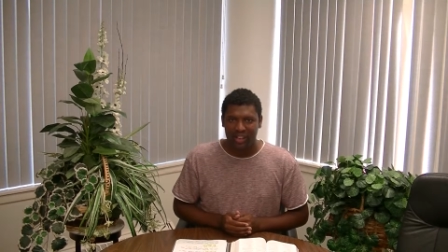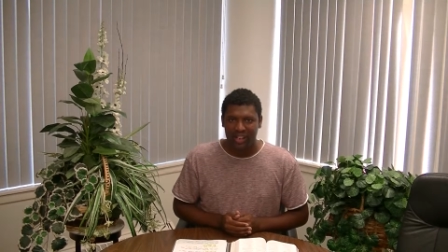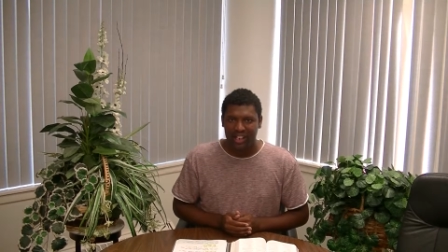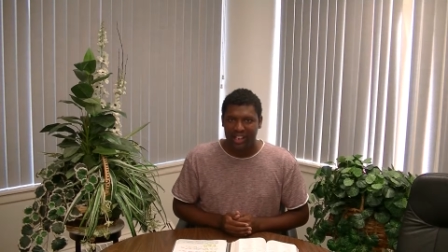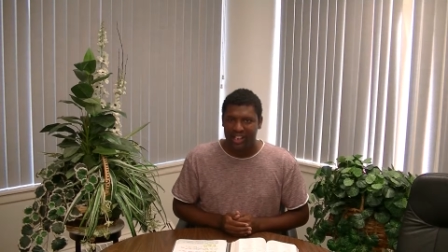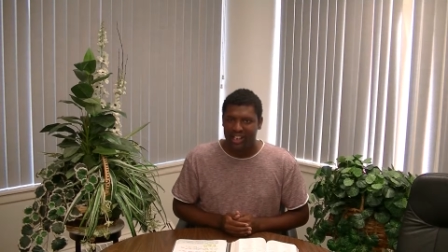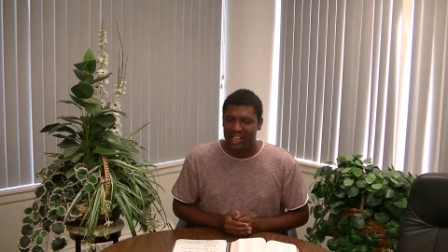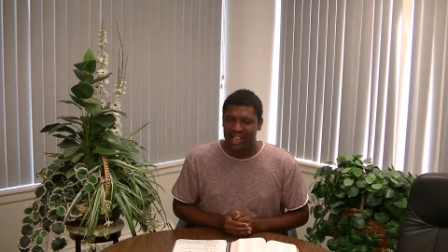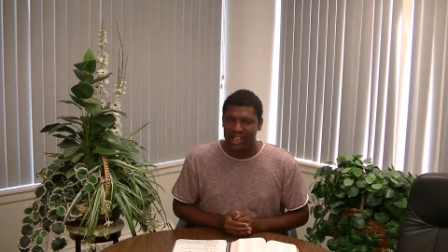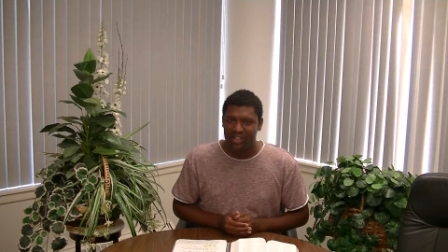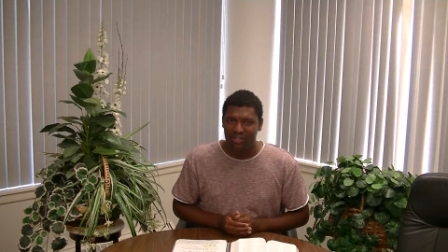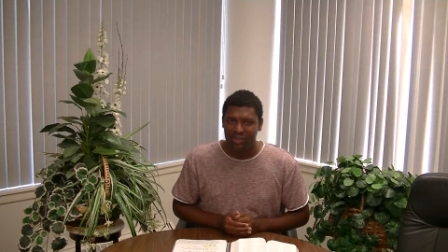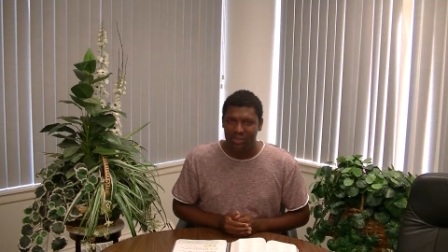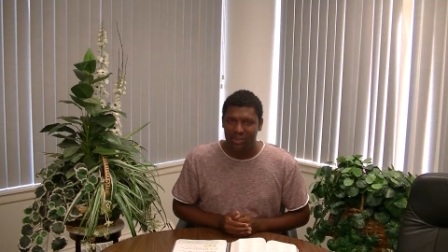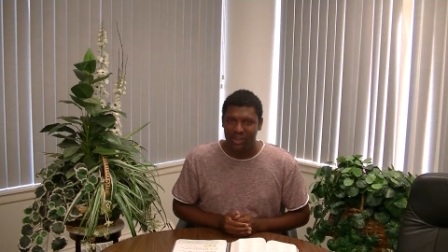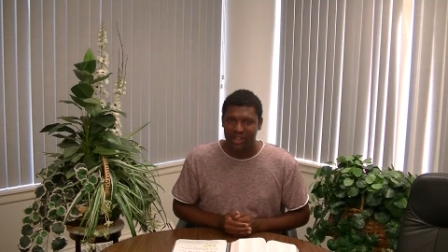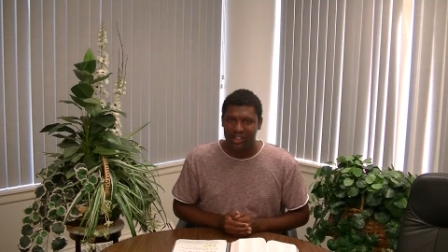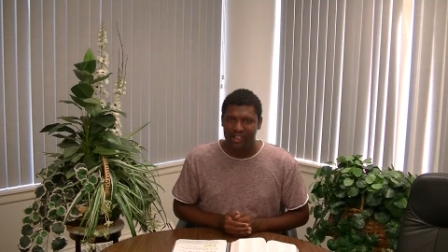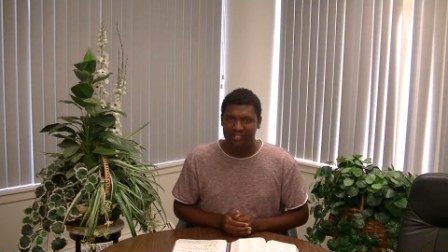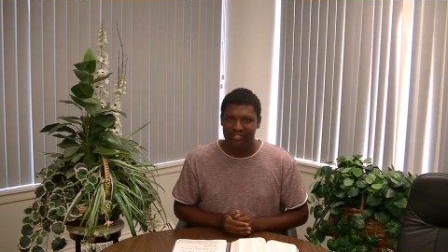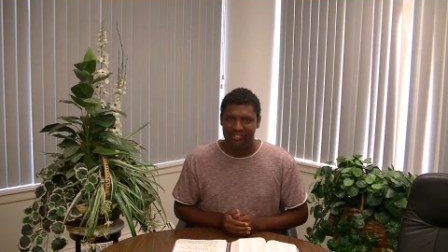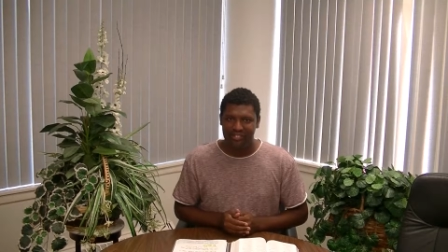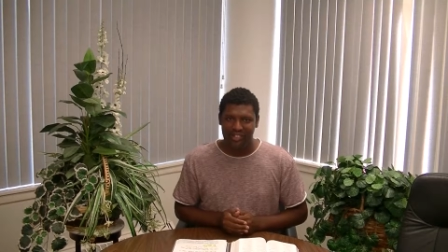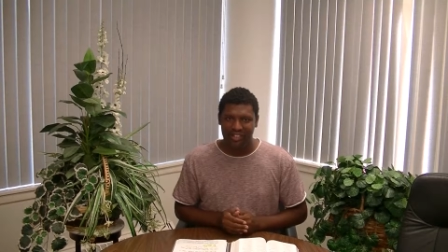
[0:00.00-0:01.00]
And even when
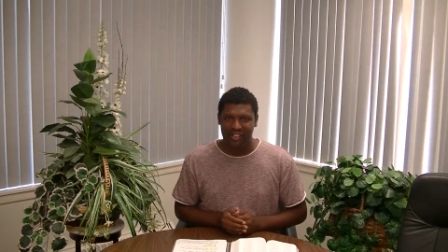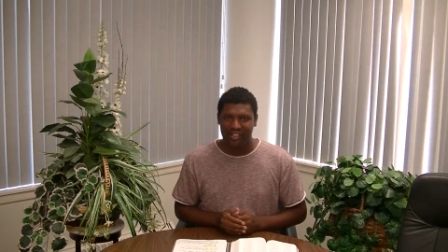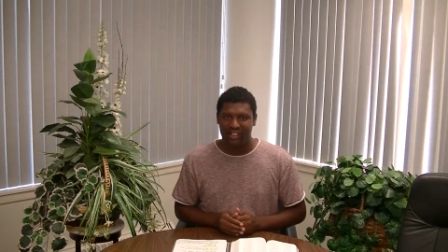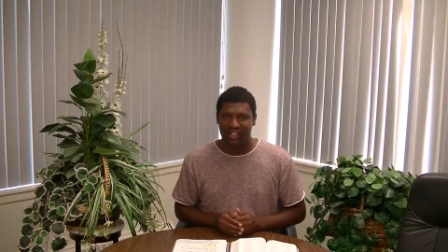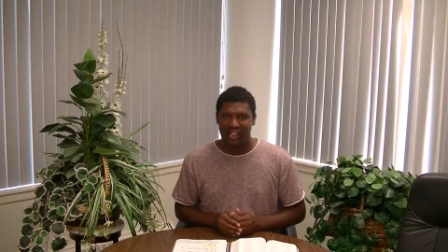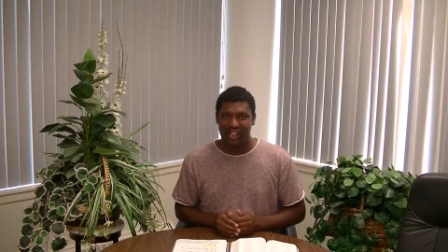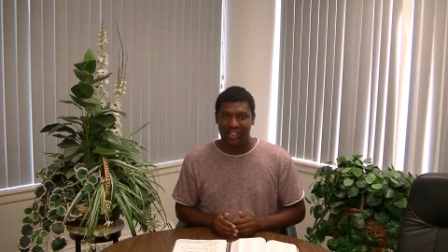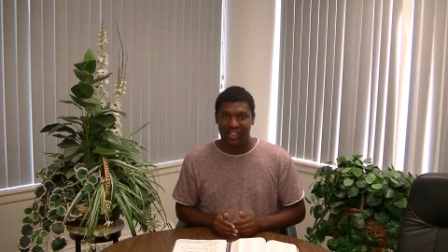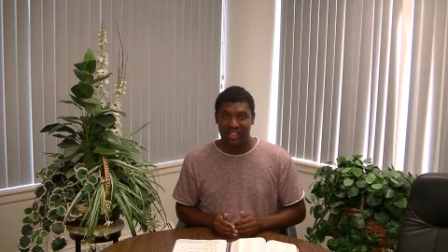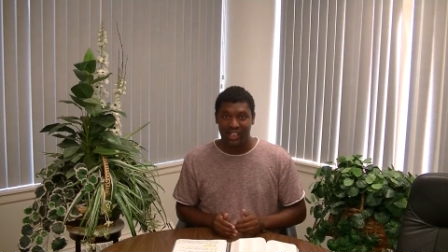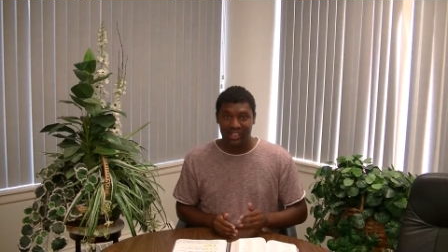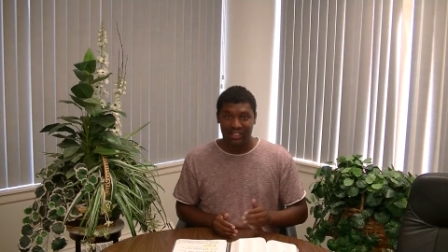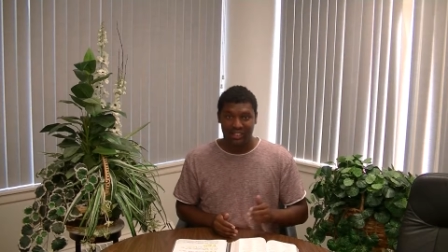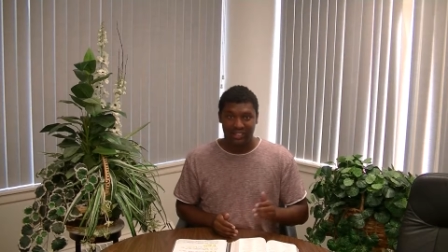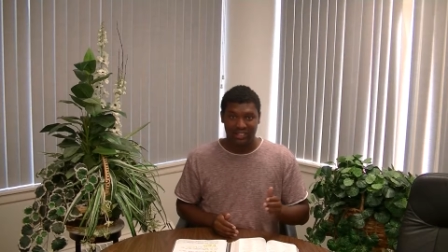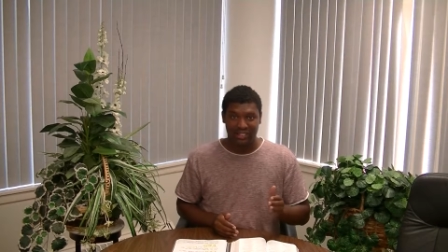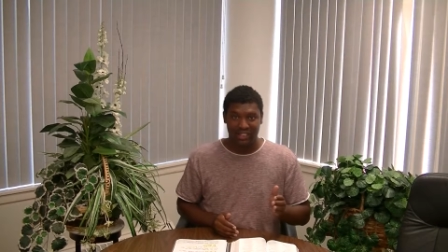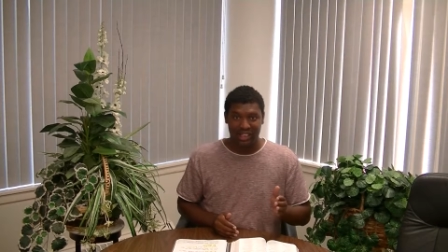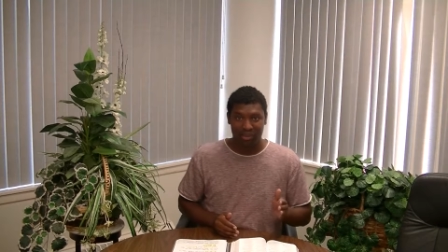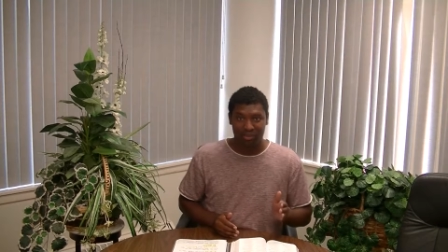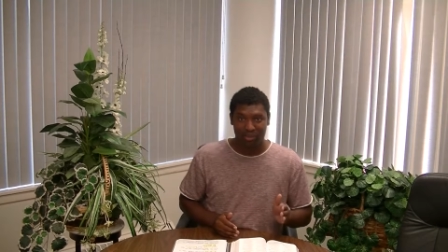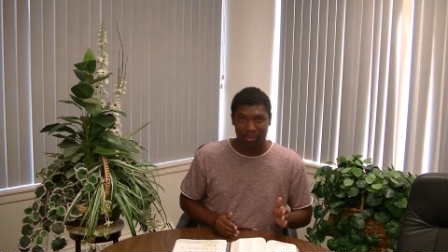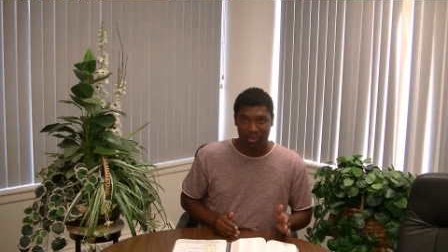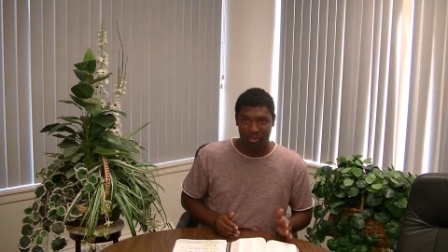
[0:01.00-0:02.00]
you feel like he's
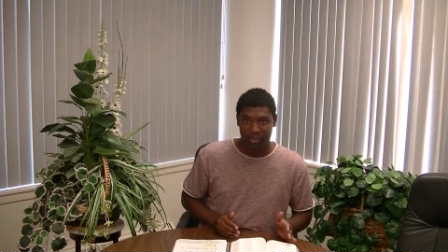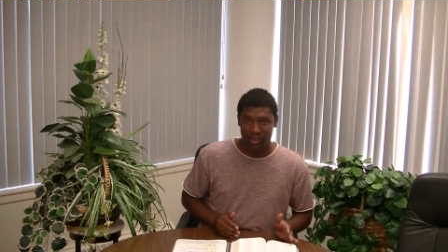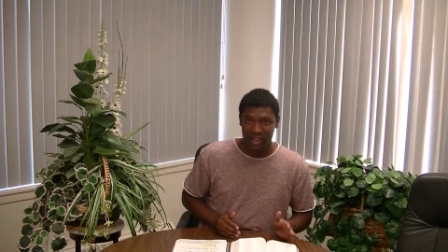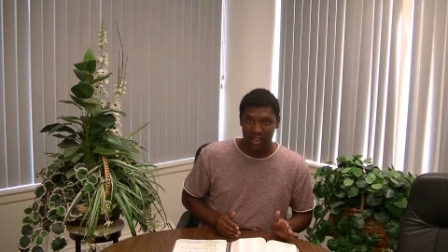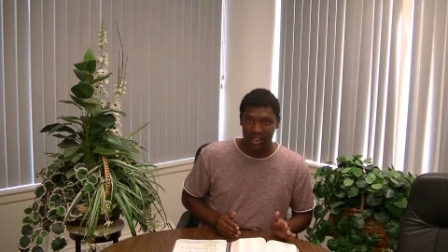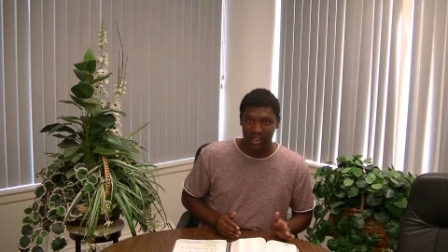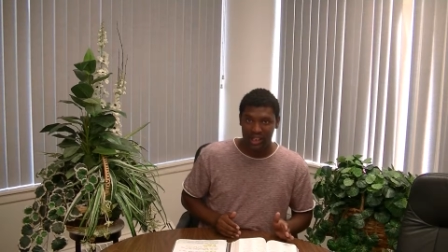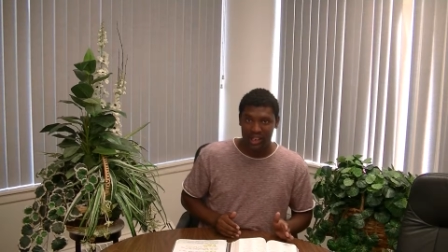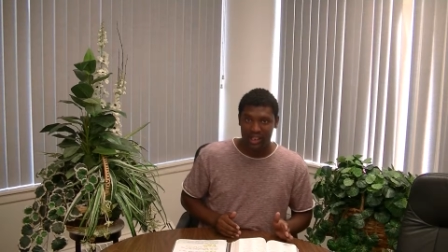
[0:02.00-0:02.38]
separated,